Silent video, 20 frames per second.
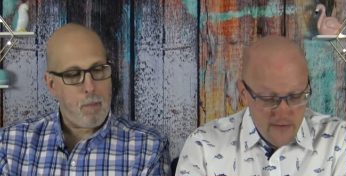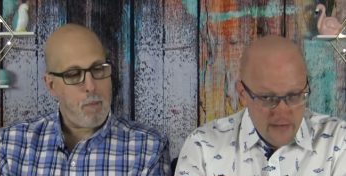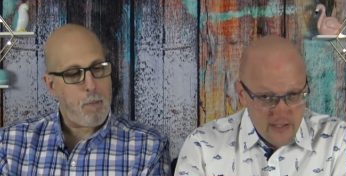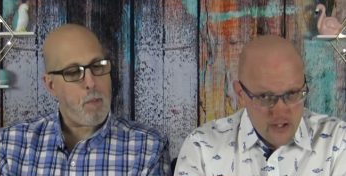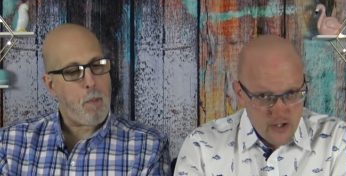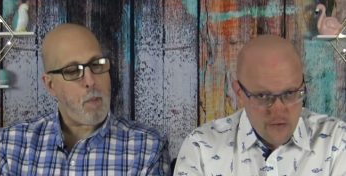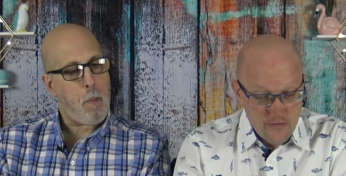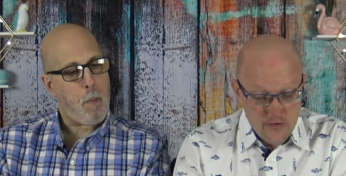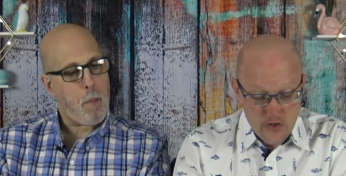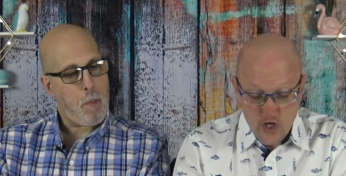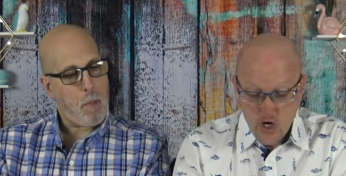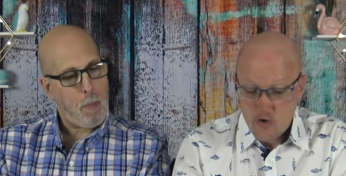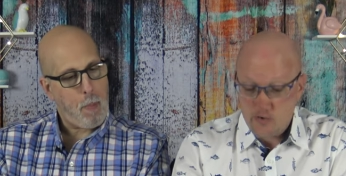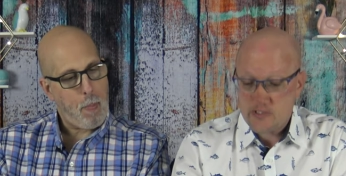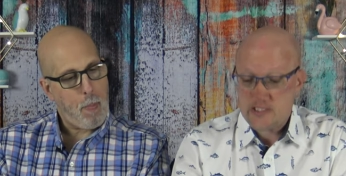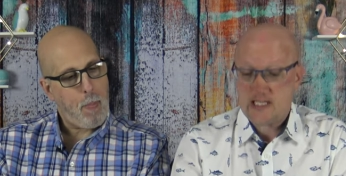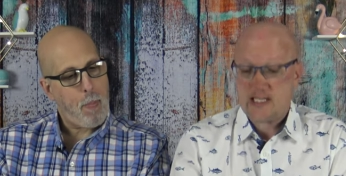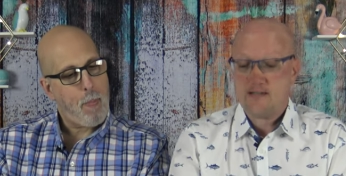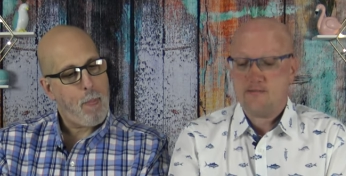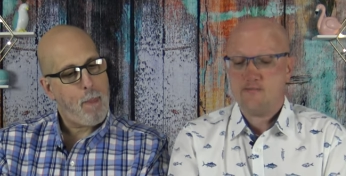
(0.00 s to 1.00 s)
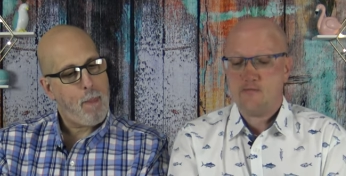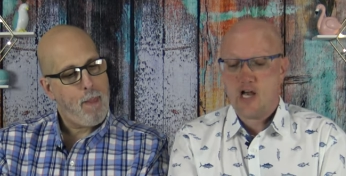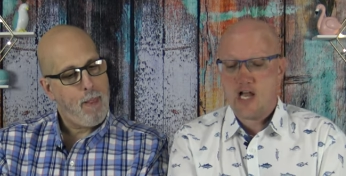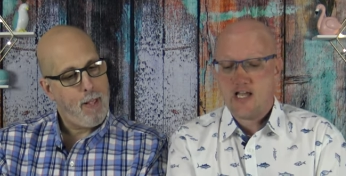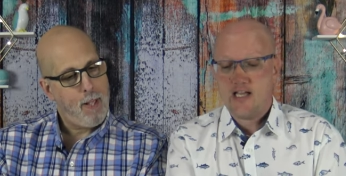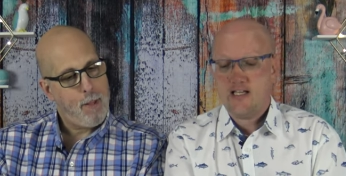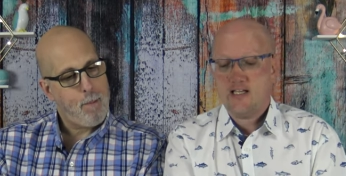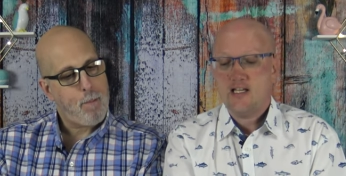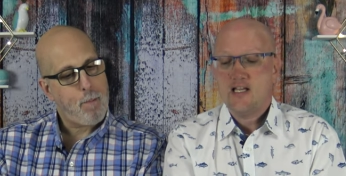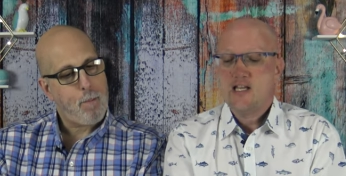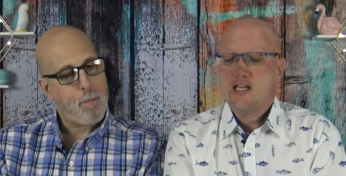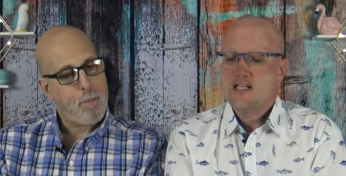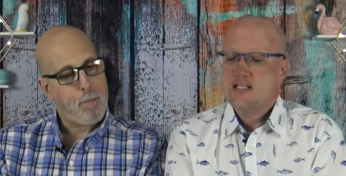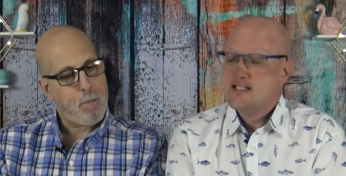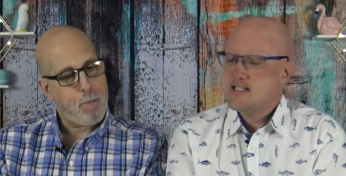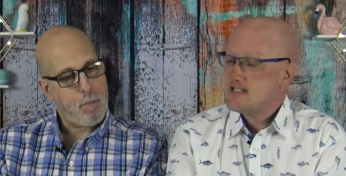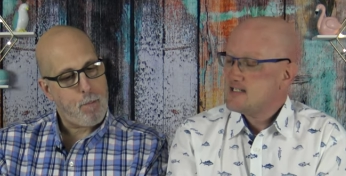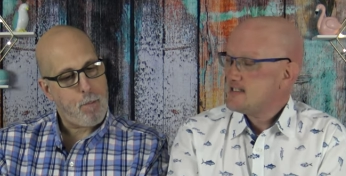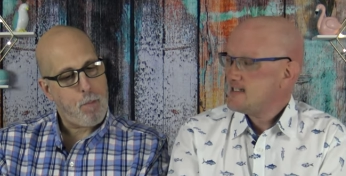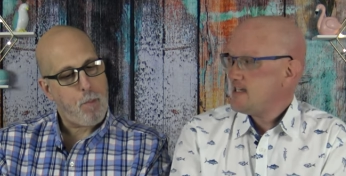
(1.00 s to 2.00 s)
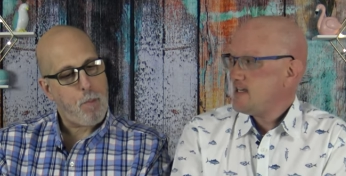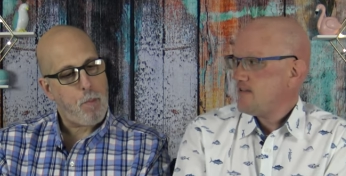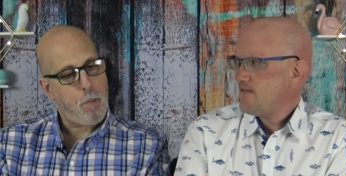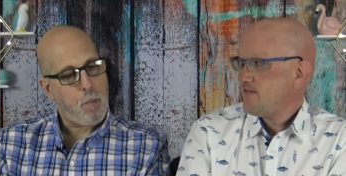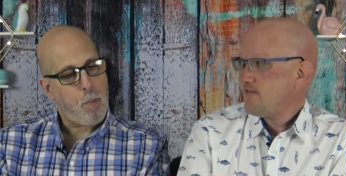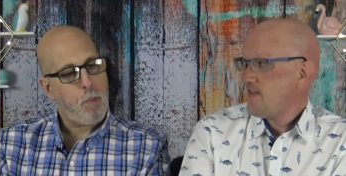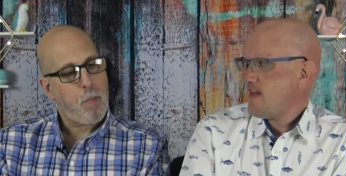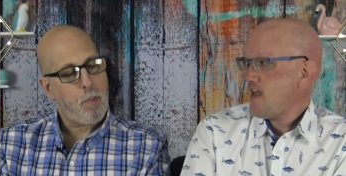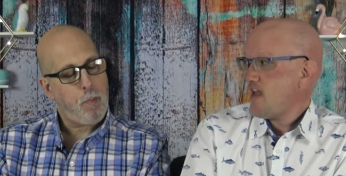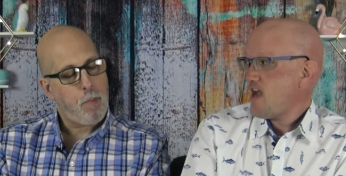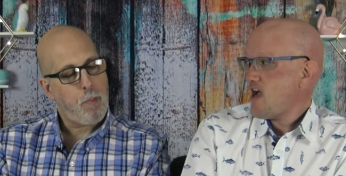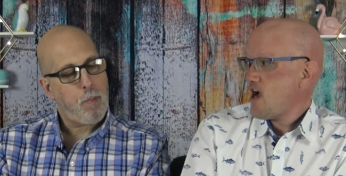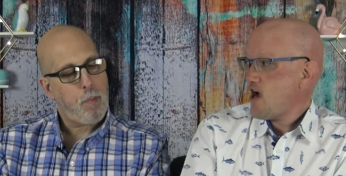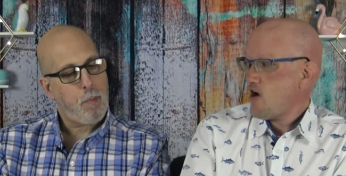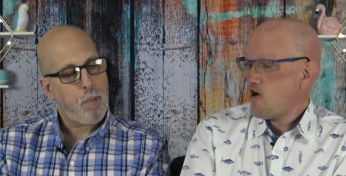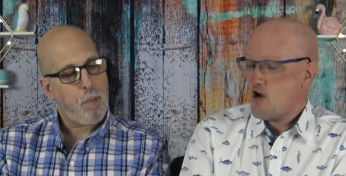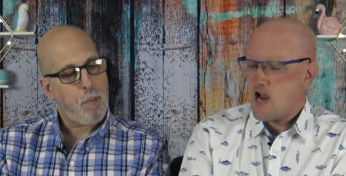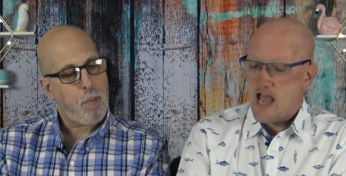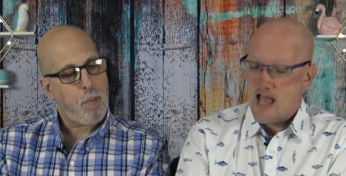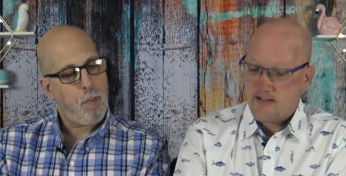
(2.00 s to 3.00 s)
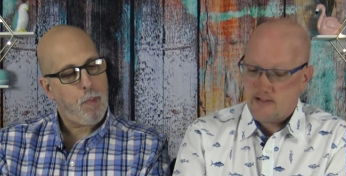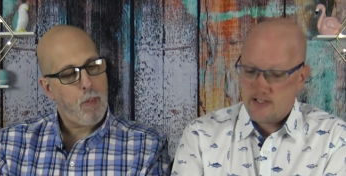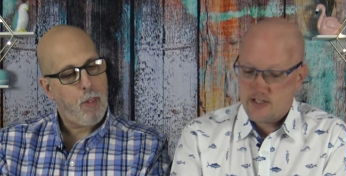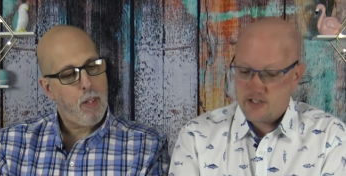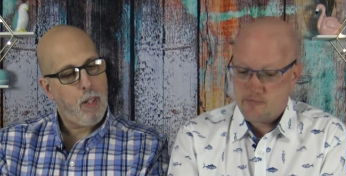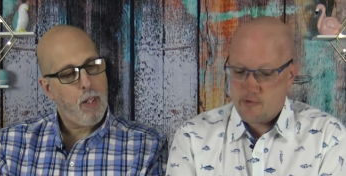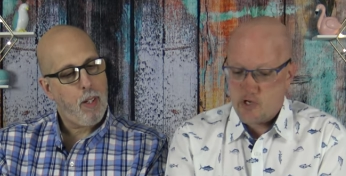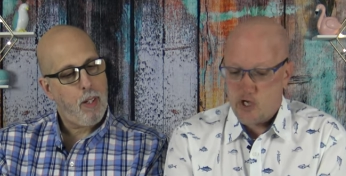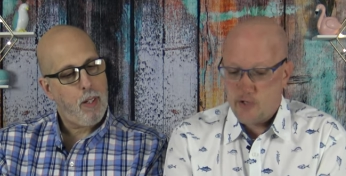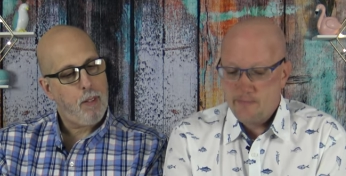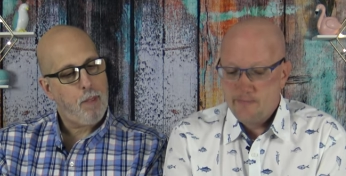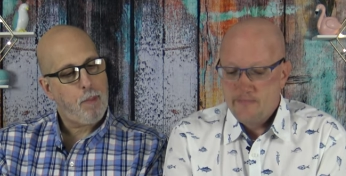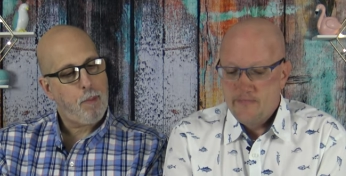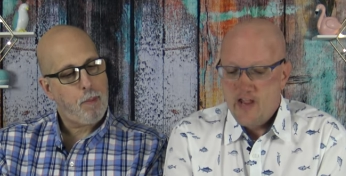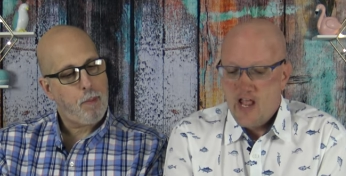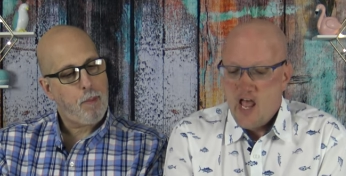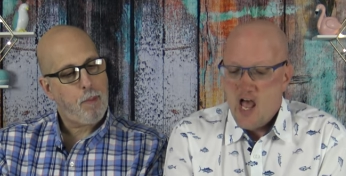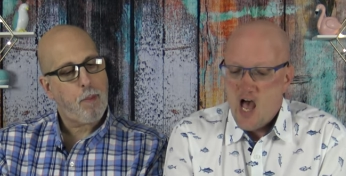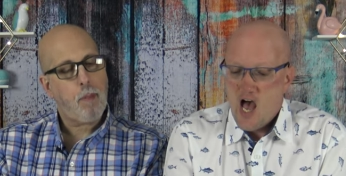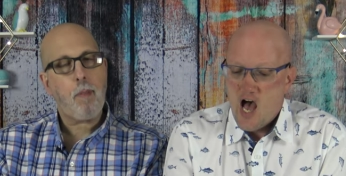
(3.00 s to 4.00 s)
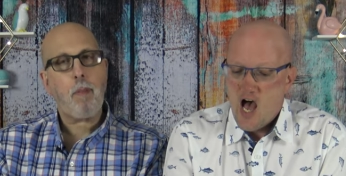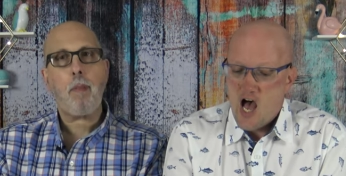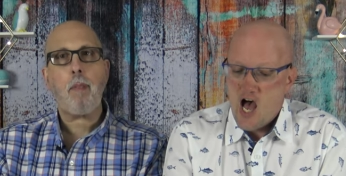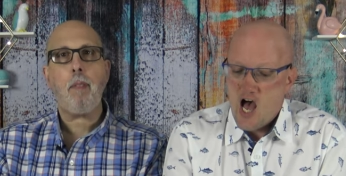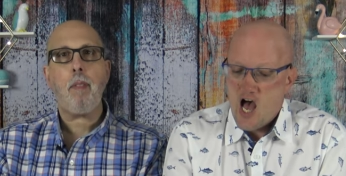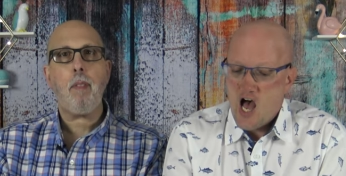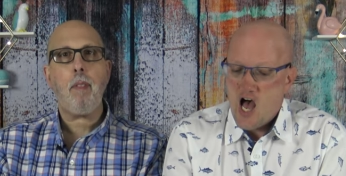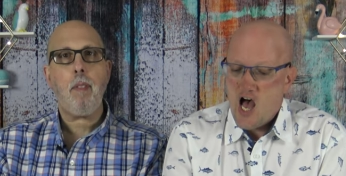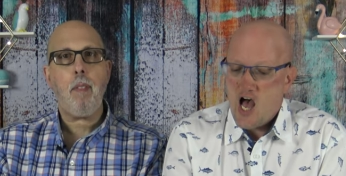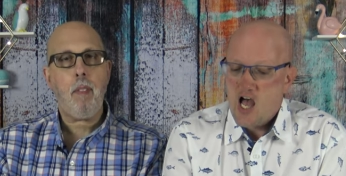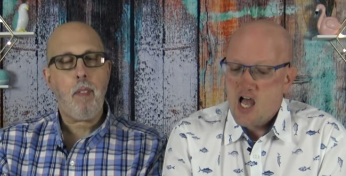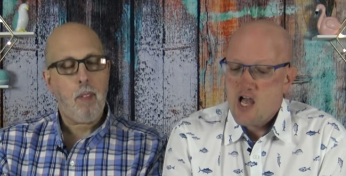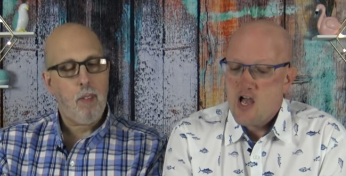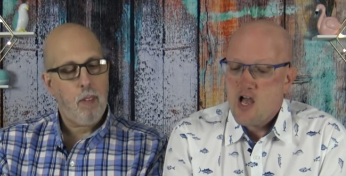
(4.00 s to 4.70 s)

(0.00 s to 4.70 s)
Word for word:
Speaker 1: that you've chosen, right, to see if they are eligible. Uh,